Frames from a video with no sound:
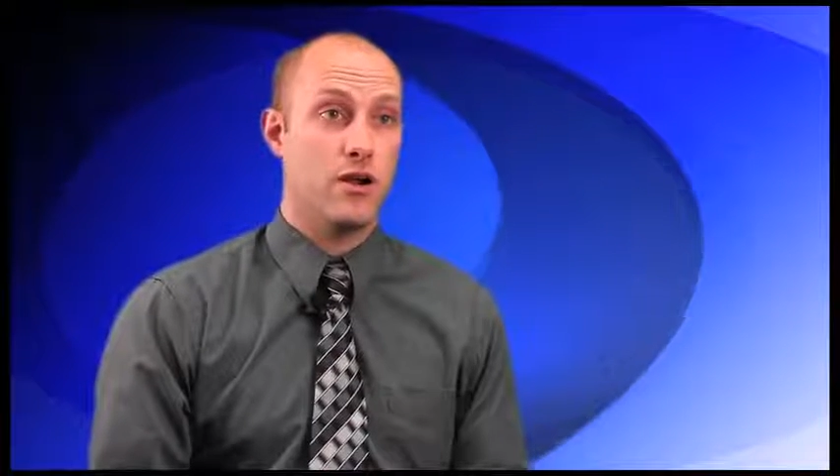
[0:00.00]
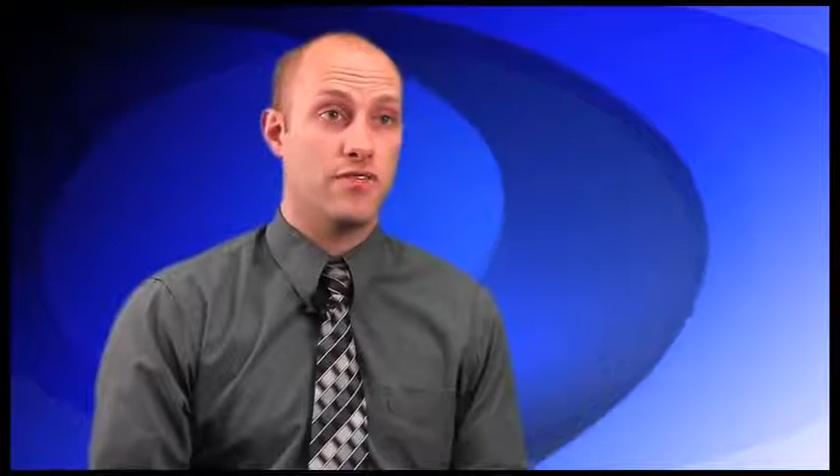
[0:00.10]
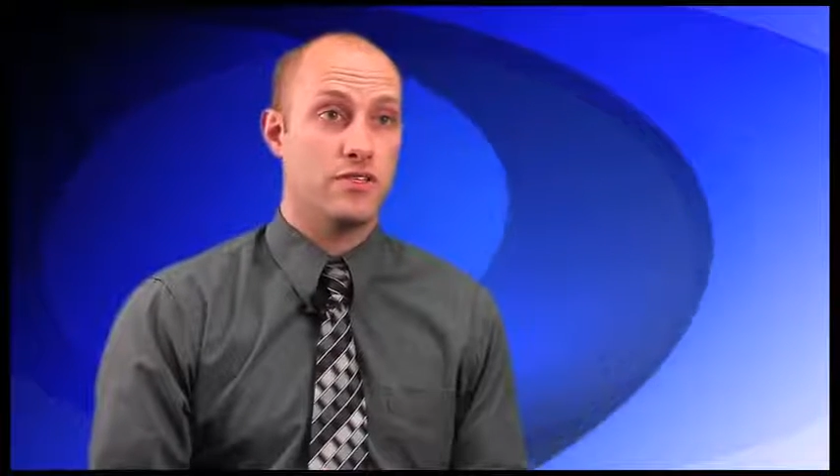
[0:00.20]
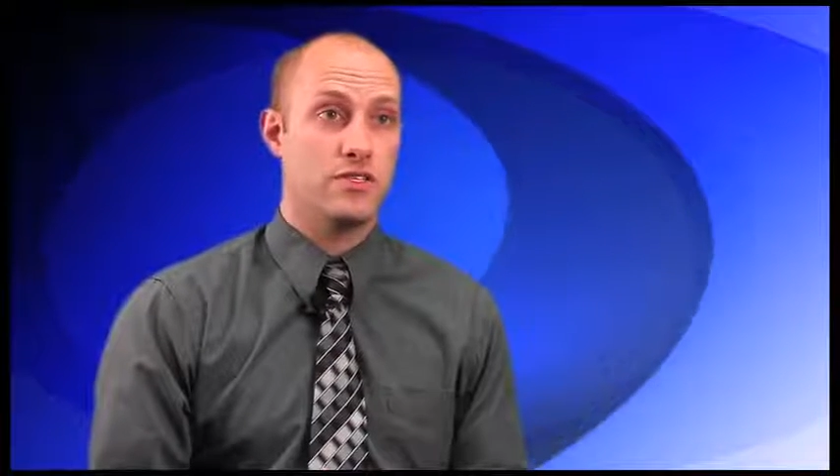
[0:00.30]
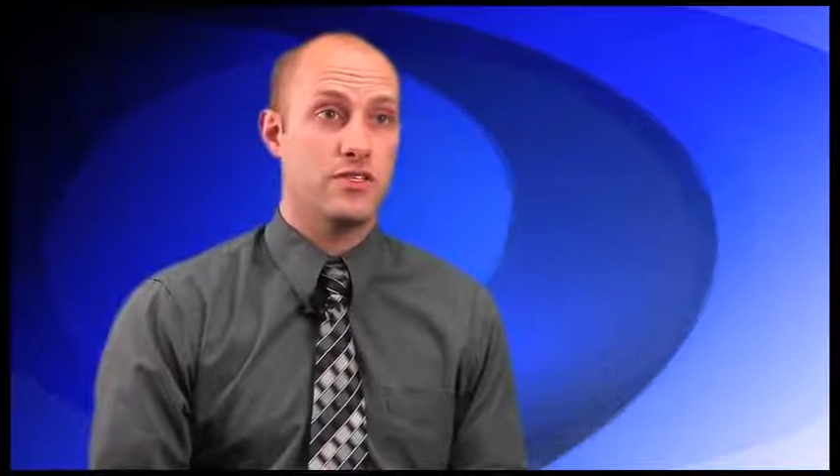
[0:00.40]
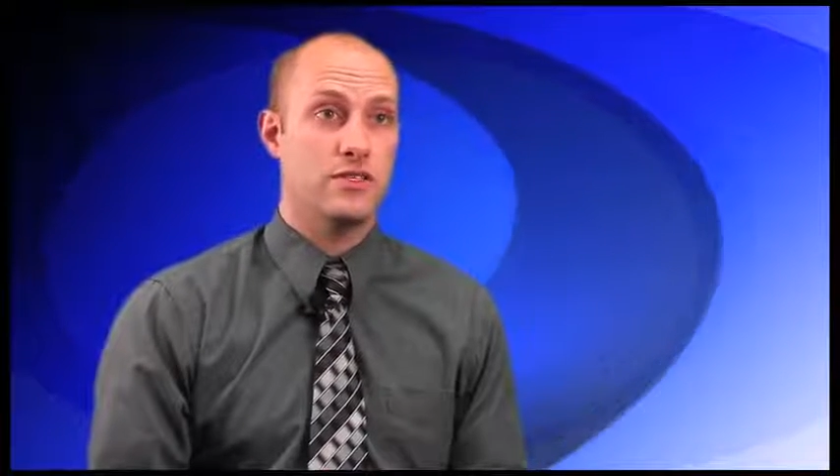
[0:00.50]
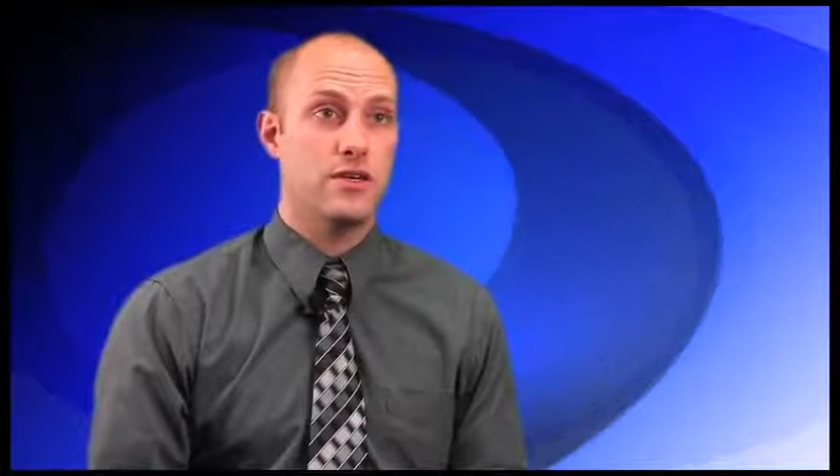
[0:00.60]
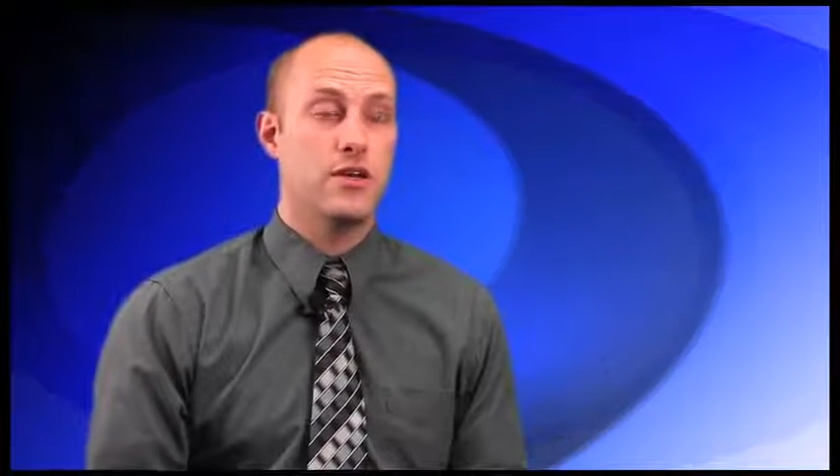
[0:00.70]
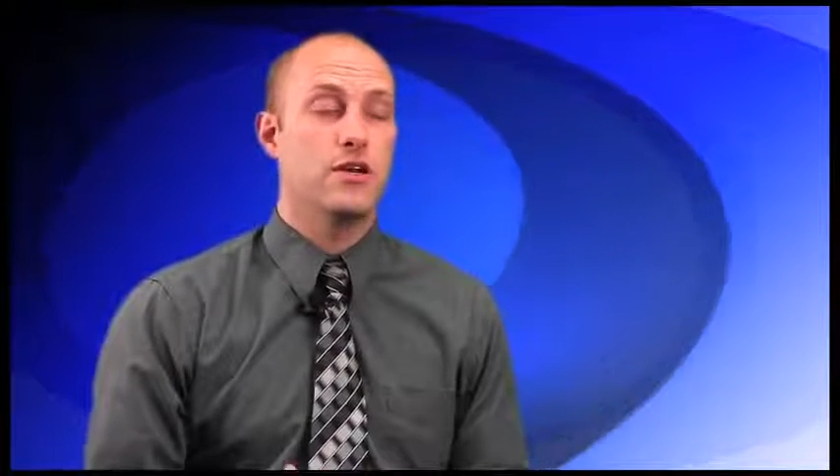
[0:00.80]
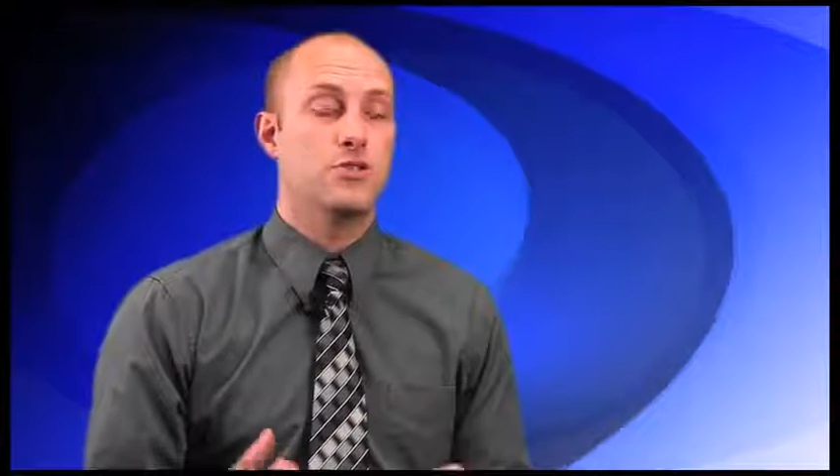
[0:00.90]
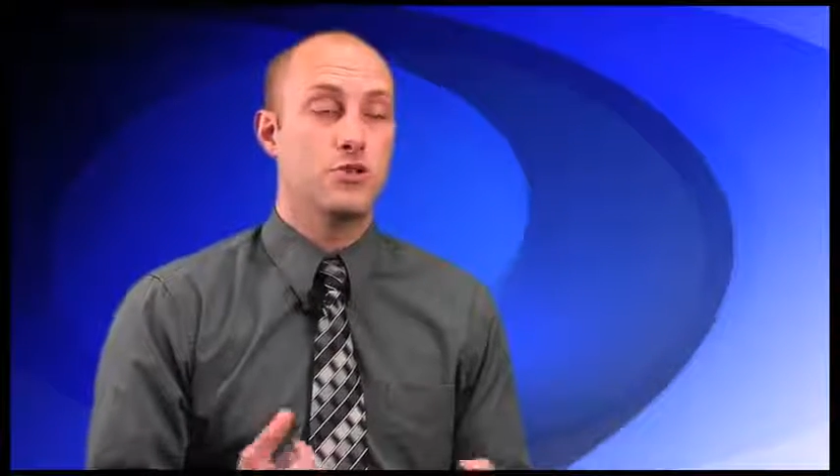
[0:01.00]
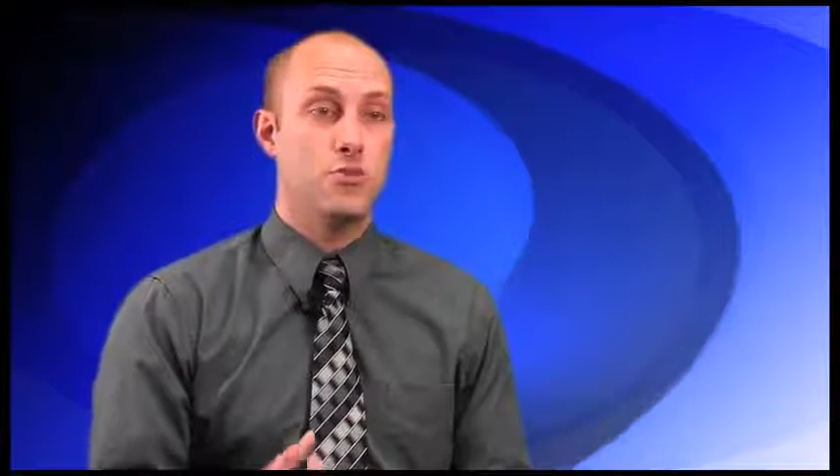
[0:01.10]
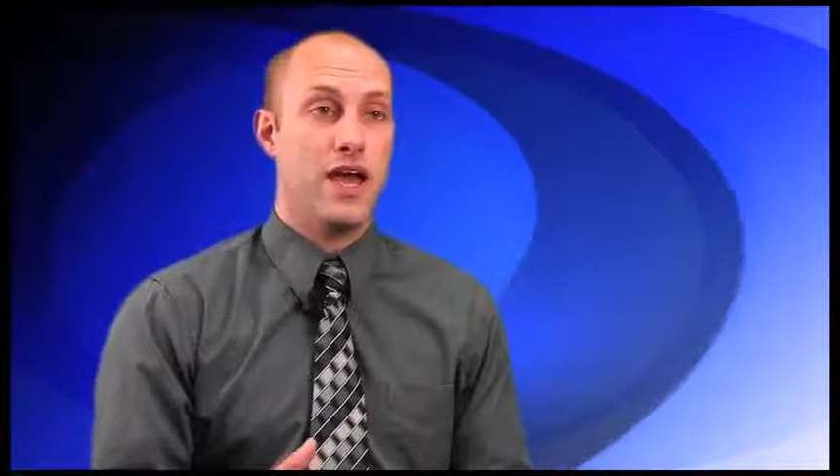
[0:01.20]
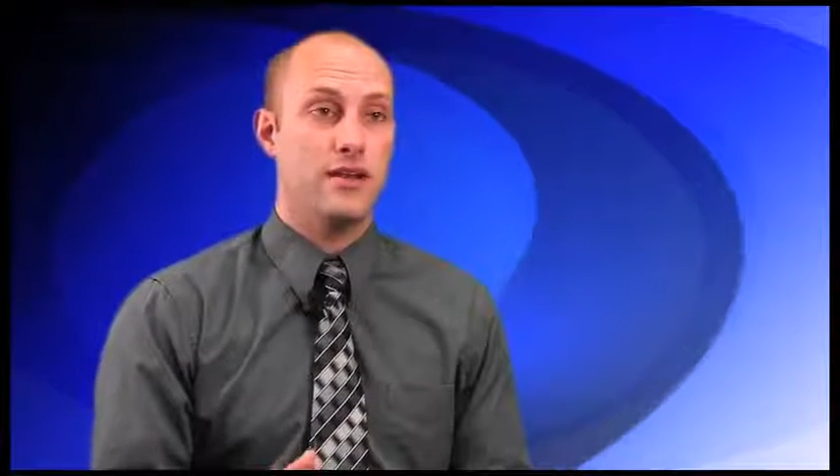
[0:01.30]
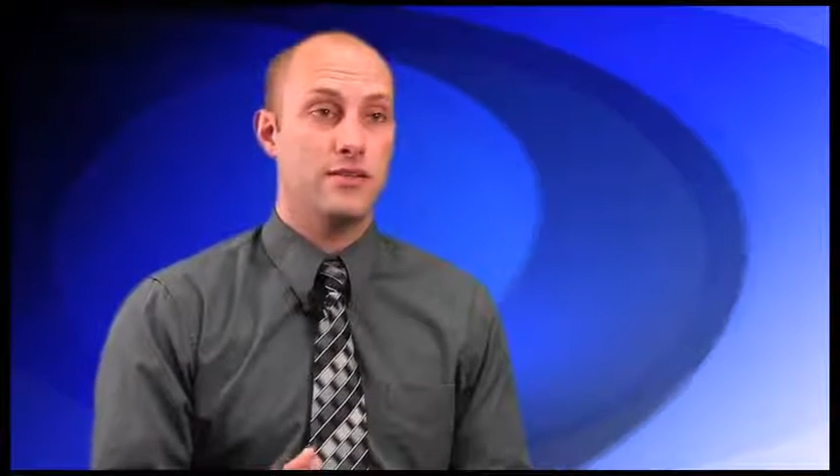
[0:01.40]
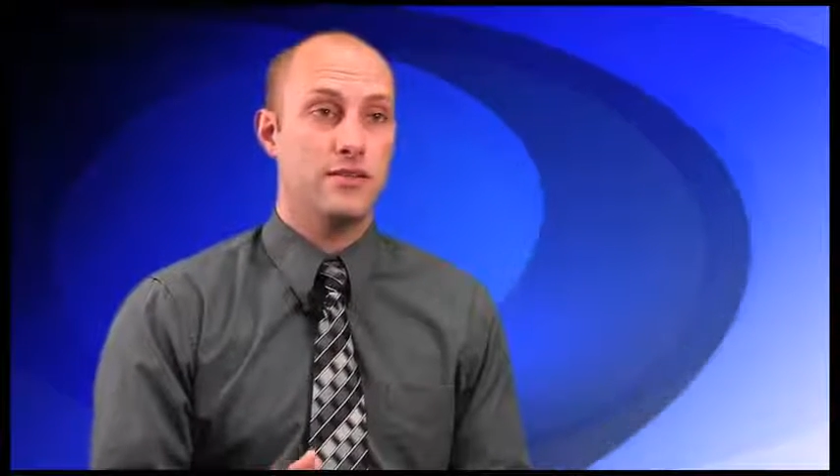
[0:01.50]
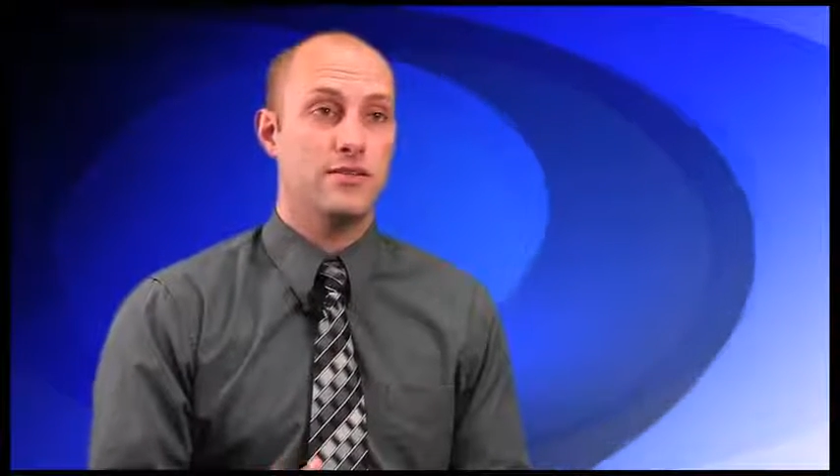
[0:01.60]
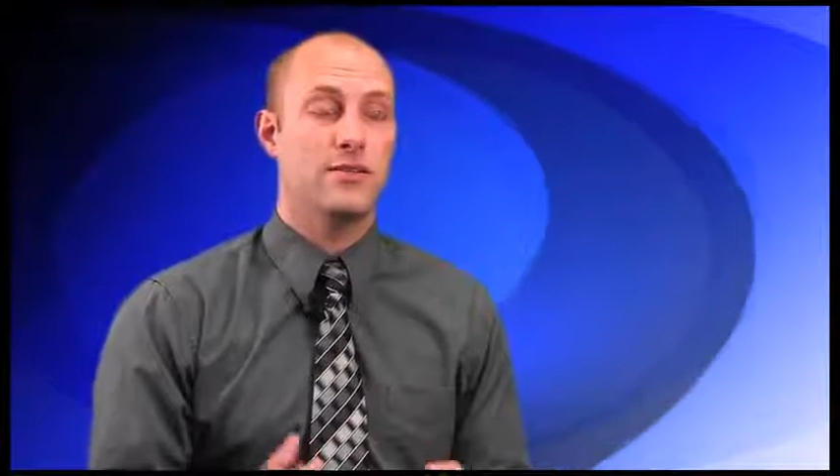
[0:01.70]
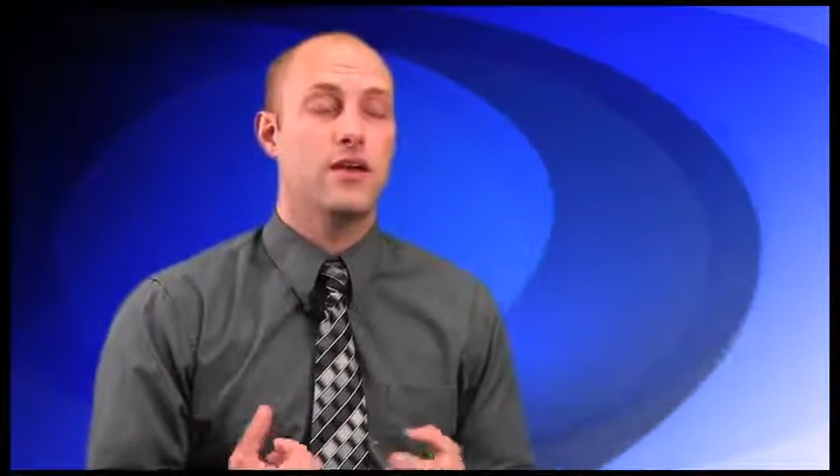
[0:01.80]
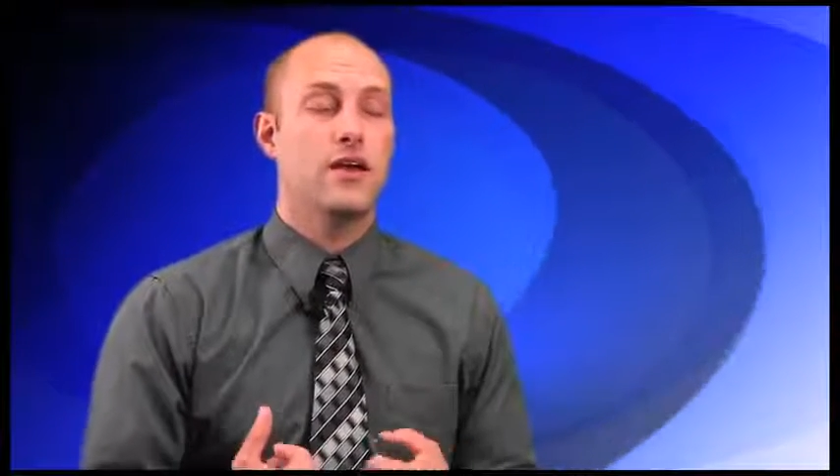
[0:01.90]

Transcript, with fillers: offices to Madison,